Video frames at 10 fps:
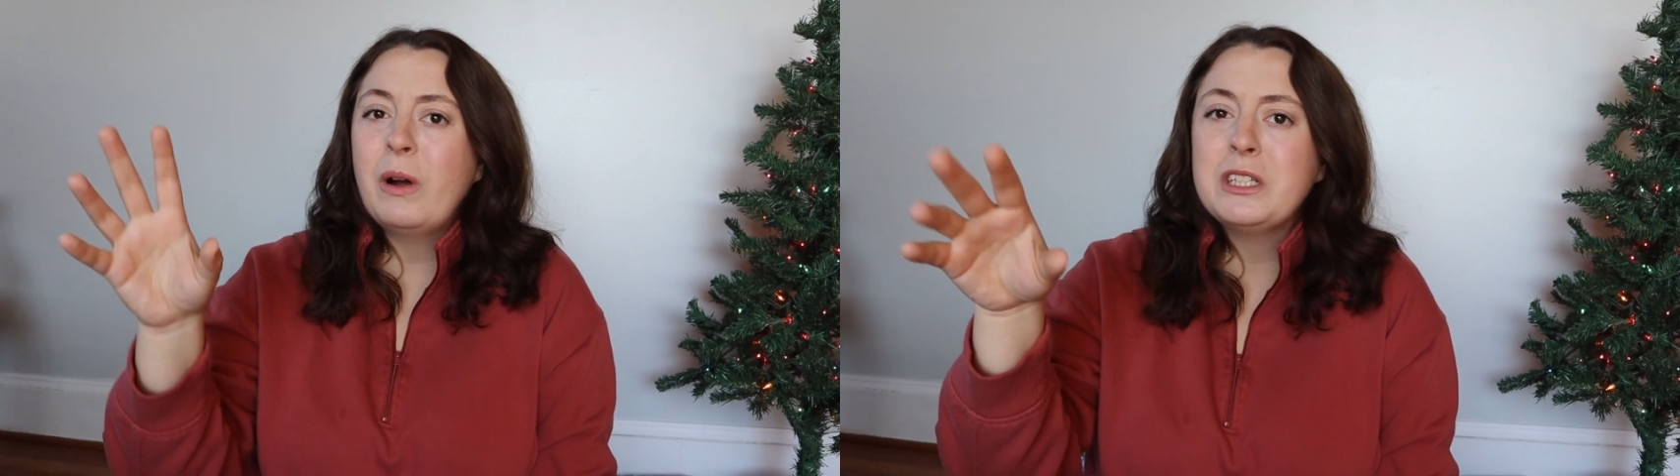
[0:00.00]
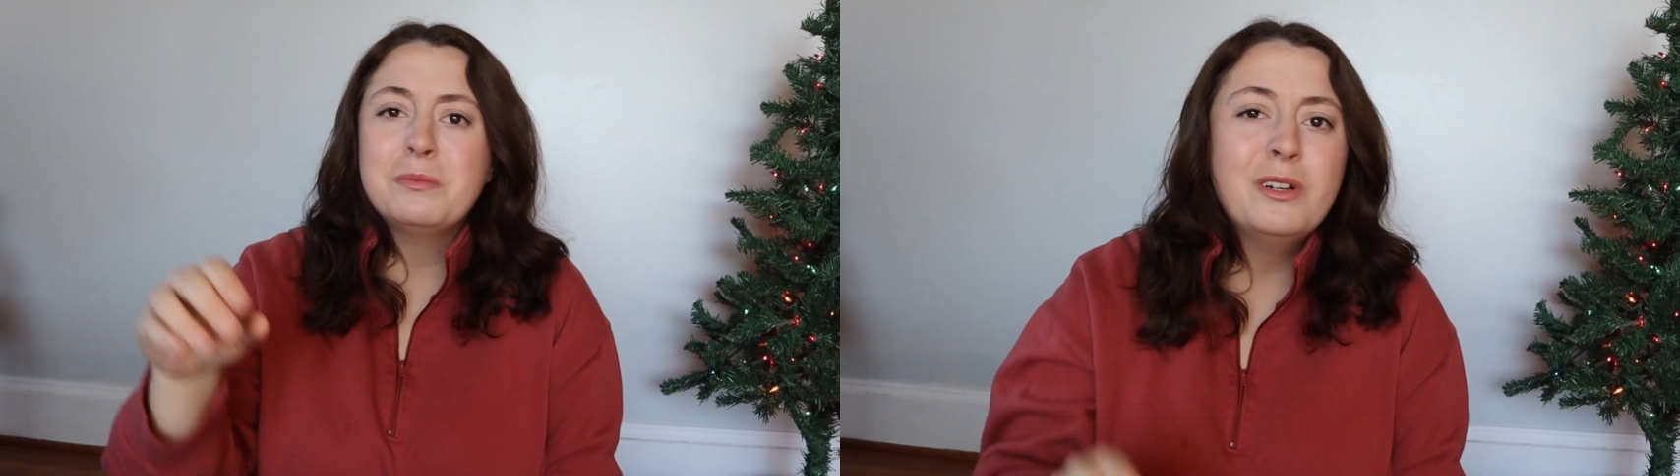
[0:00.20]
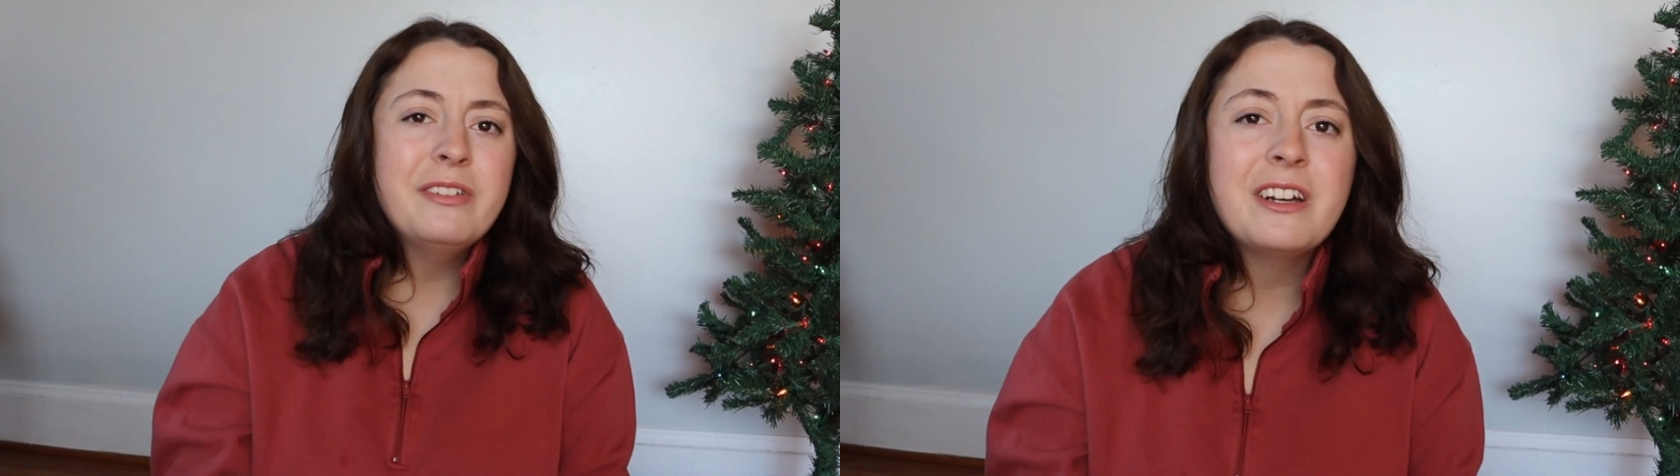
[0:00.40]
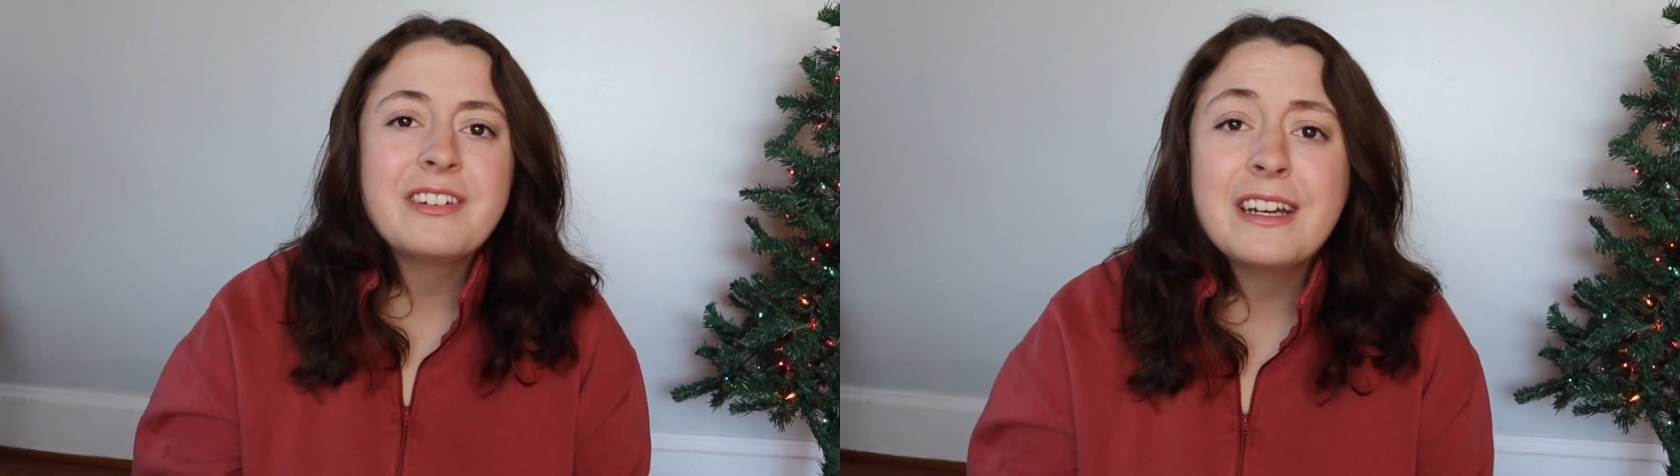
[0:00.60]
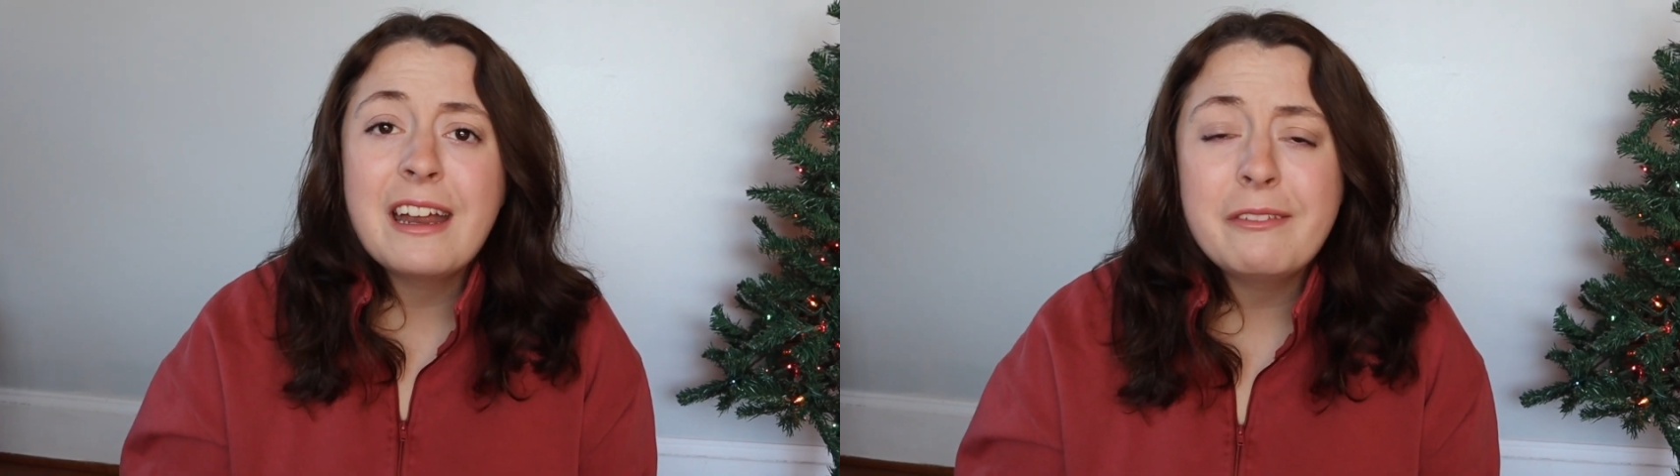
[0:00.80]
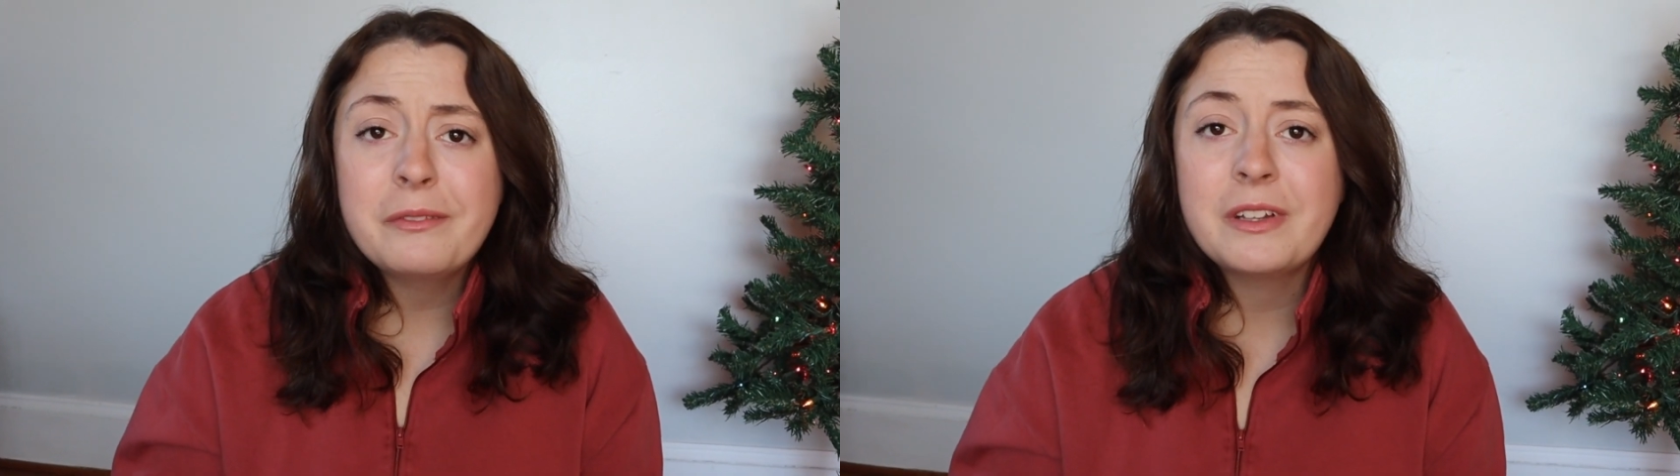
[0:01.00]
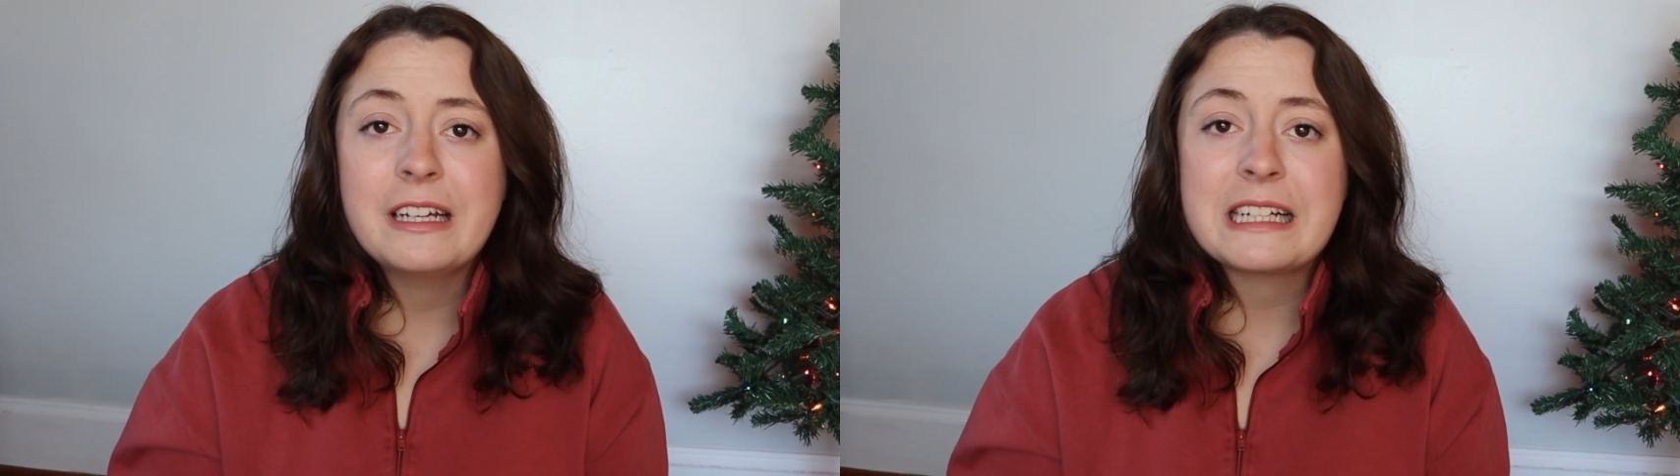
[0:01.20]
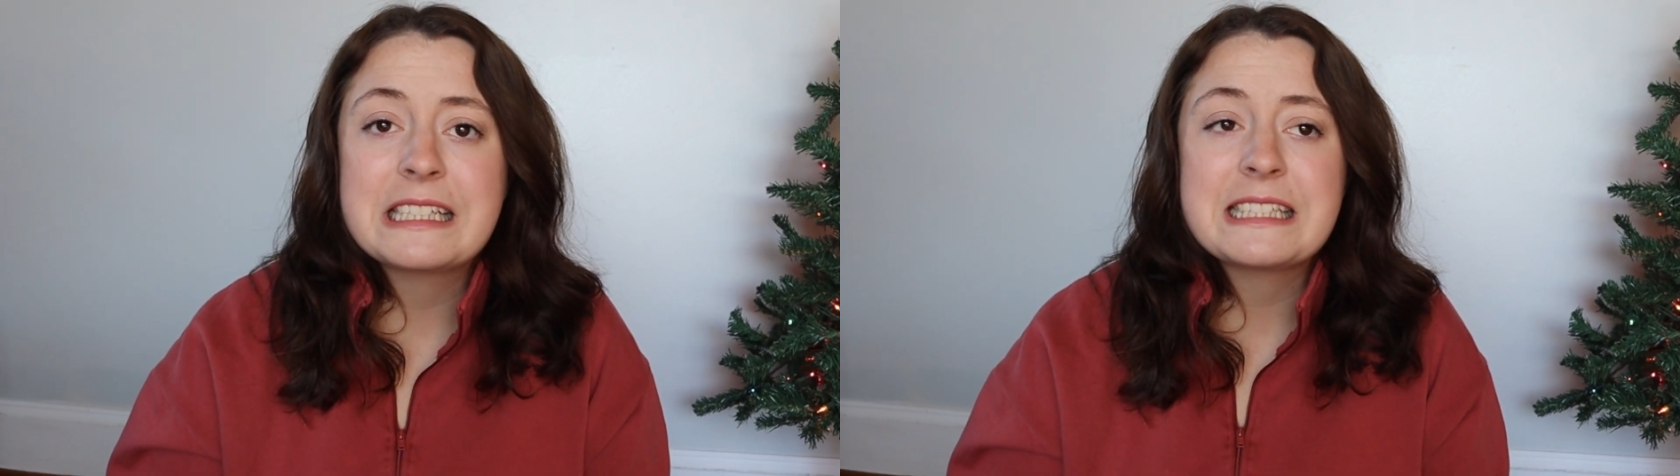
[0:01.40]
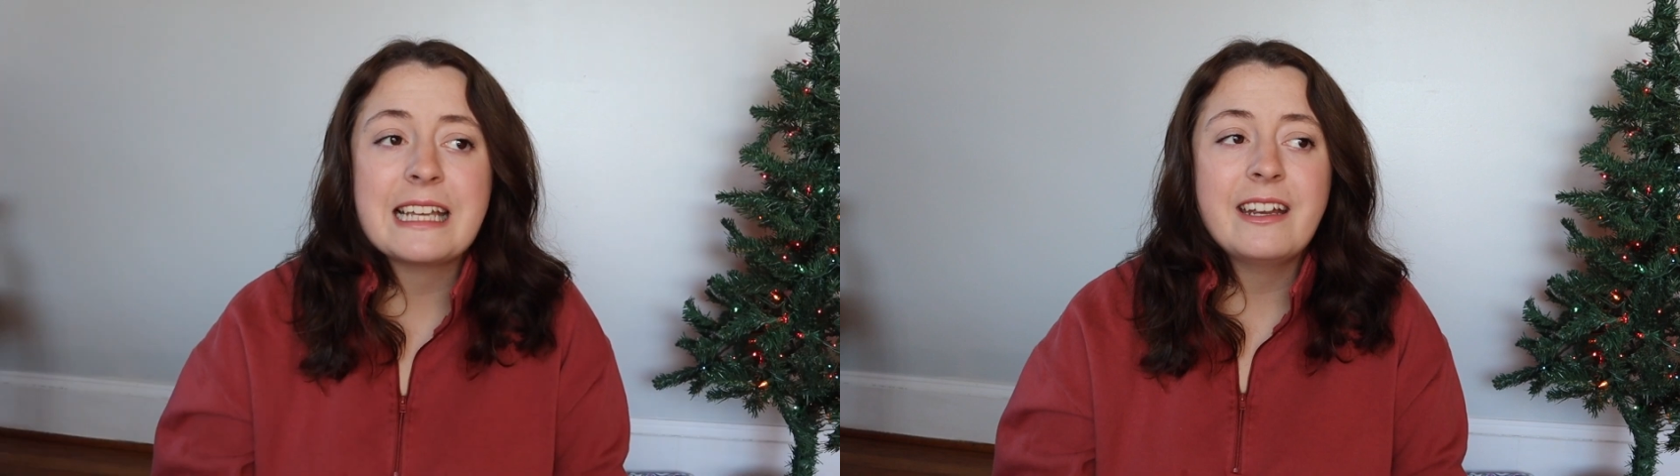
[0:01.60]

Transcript: watch a movie on Netflix